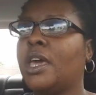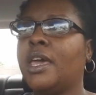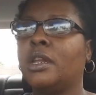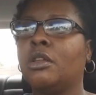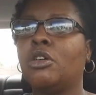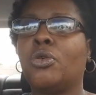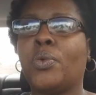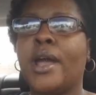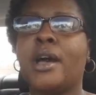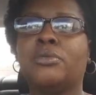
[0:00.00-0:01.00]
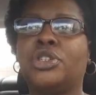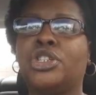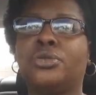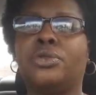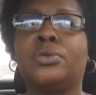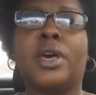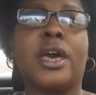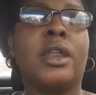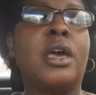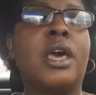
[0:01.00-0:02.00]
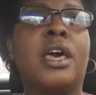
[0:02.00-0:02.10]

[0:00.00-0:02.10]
and look around, she'll do that.